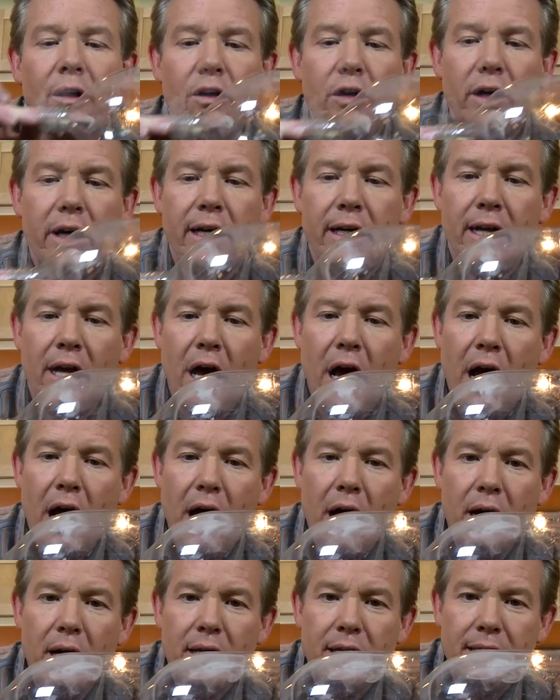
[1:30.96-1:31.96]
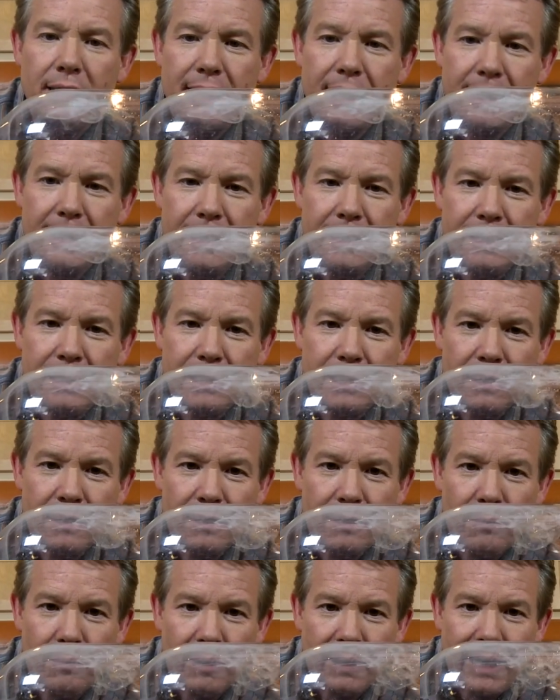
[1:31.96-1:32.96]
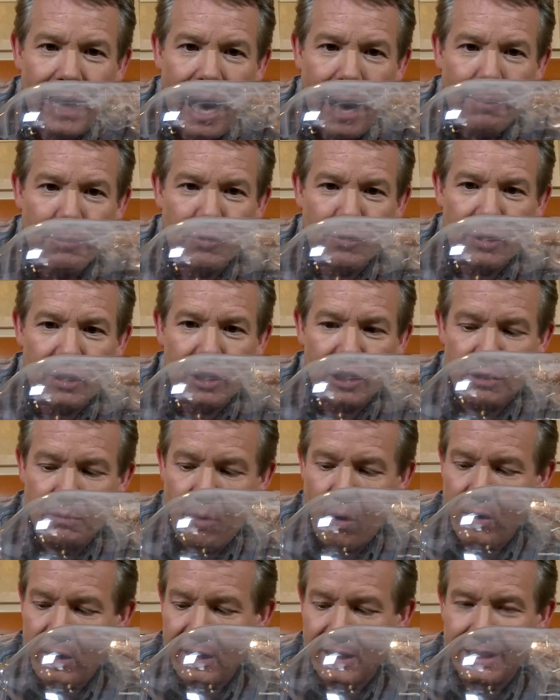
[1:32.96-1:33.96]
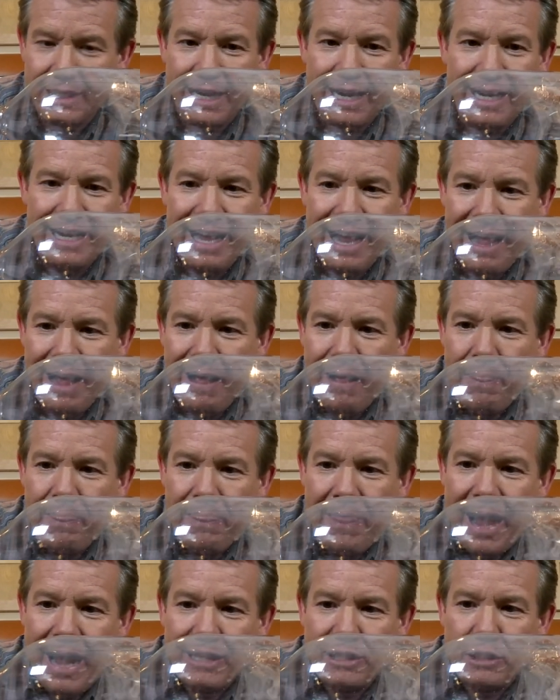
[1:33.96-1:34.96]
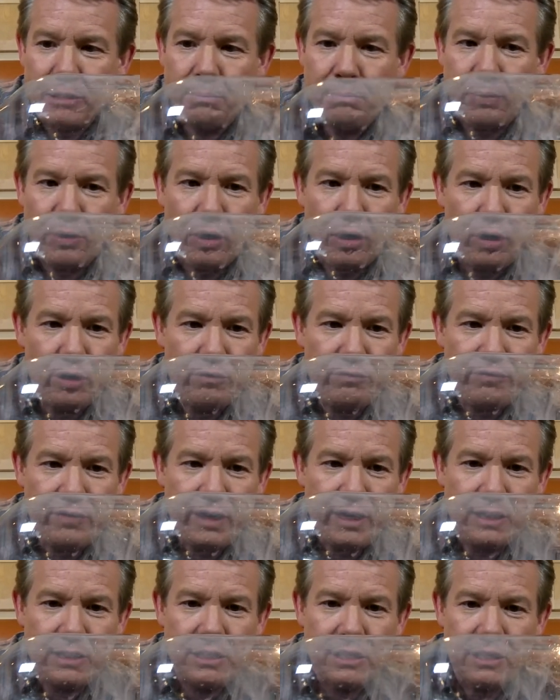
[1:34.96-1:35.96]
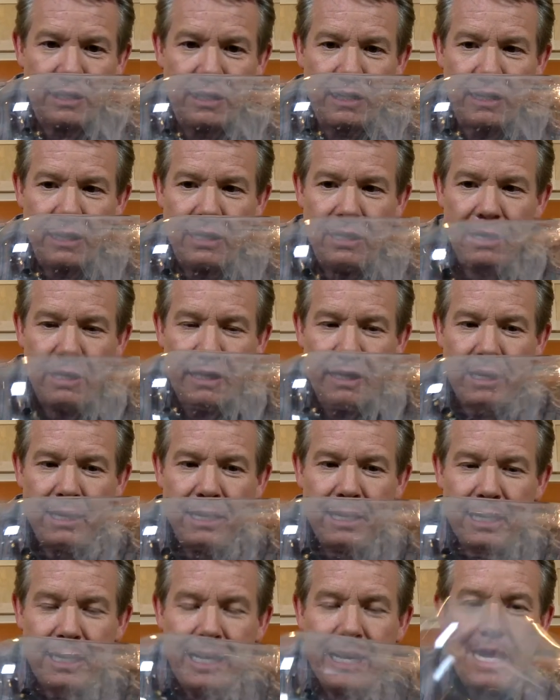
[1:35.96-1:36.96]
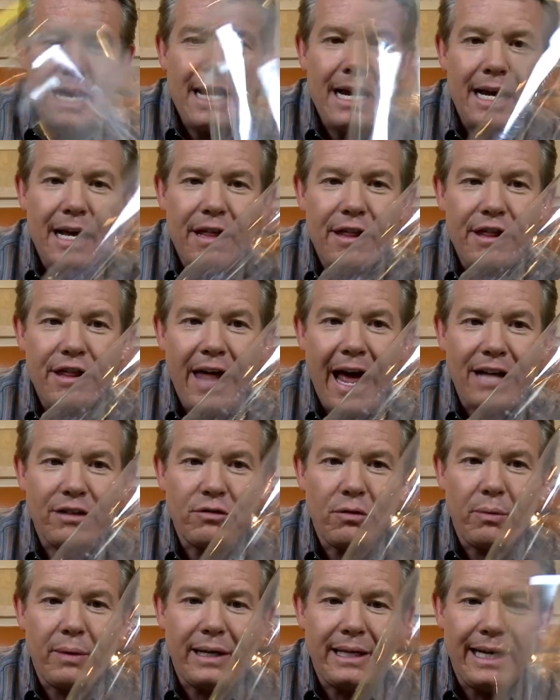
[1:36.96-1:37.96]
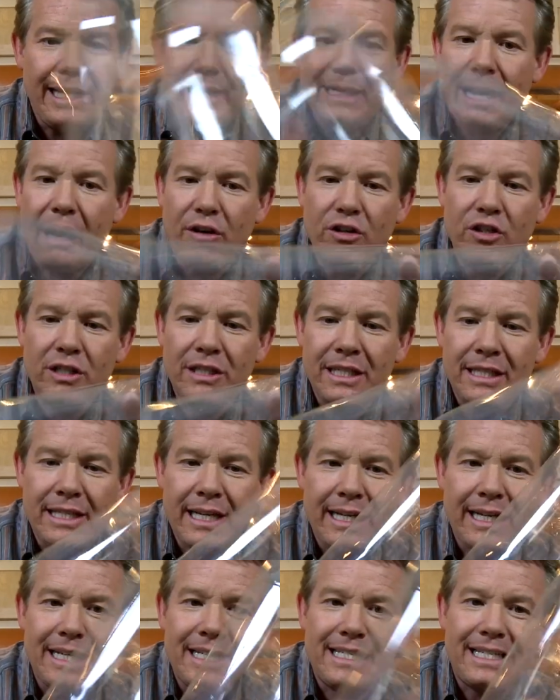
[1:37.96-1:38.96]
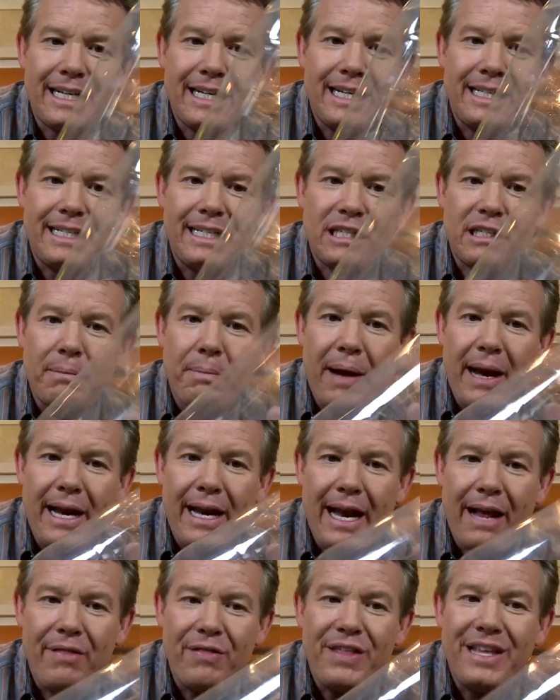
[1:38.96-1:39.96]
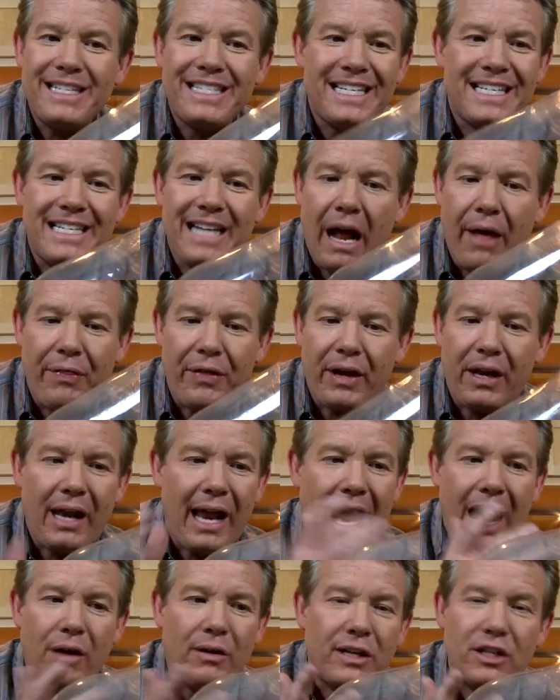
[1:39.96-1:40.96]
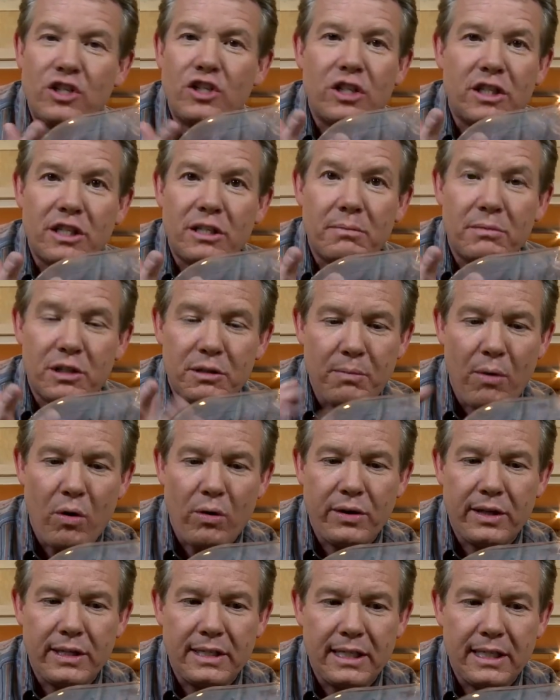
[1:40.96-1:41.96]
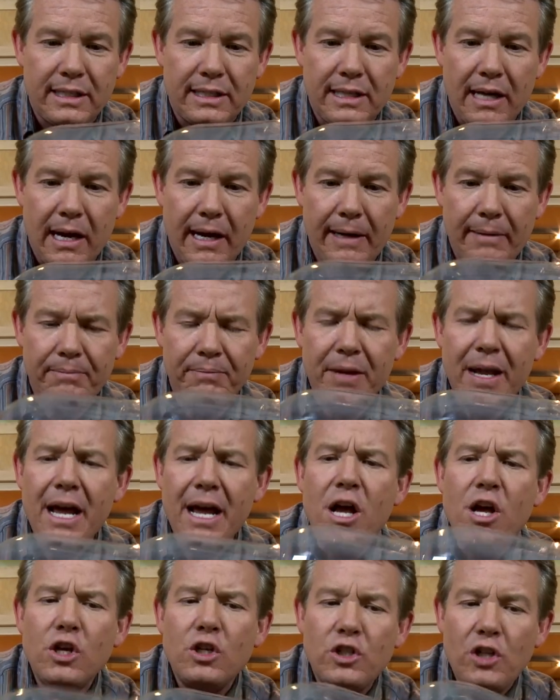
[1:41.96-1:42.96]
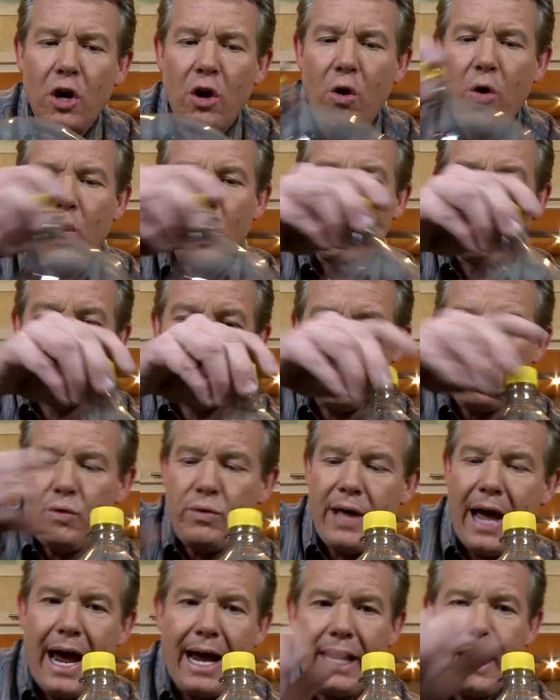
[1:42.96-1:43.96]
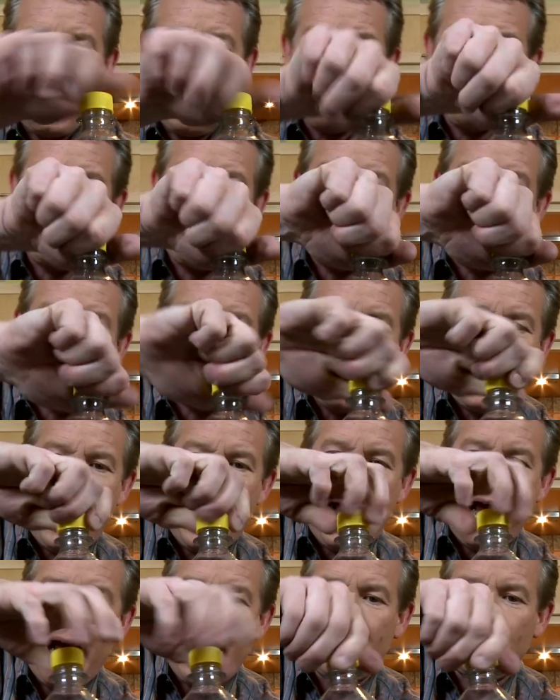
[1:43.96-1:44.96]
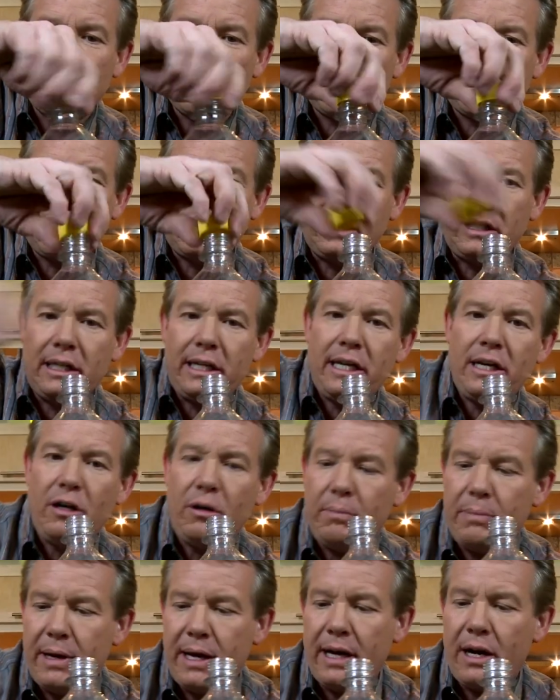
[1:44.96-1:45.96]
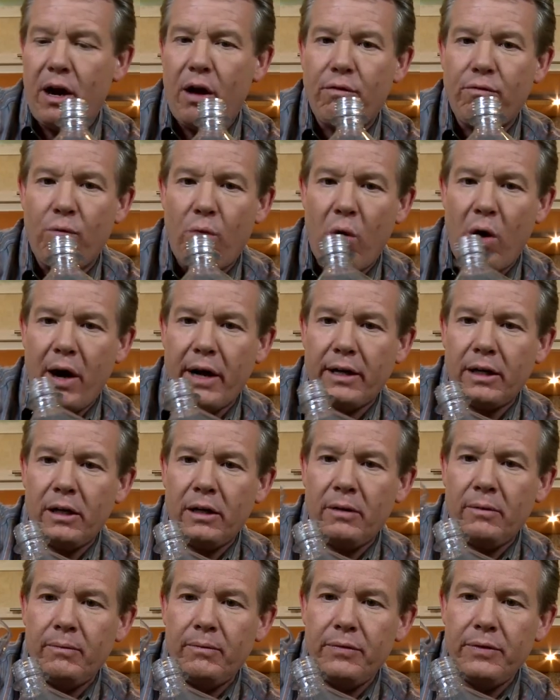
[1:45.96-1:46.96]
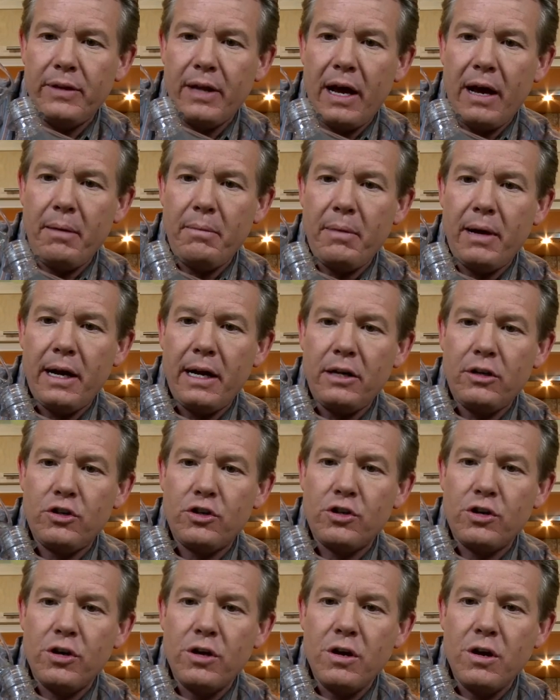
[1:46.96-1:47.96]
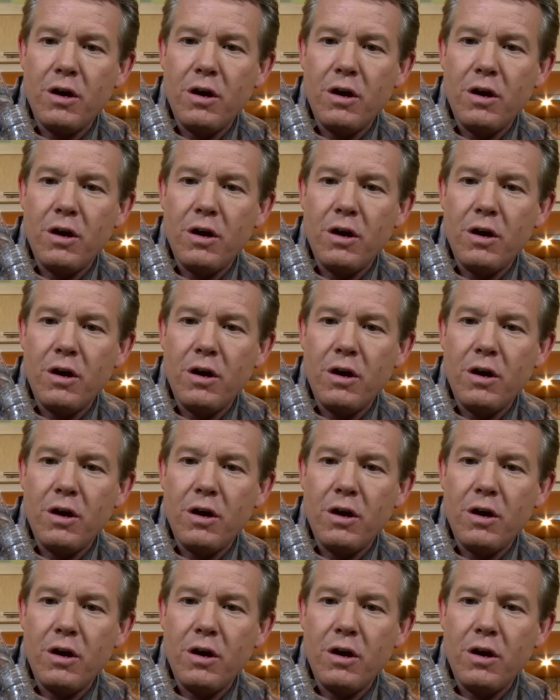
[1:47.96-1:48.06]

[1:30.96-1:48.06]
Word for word: Good. See this? We're capturing the smoke inside. That's perfect. That's what we need. Now in just a second it's gonna dissipate and this is not the cloud, it's just some smoke that's inside. So to that I'm going to add just a little bit of water, not much.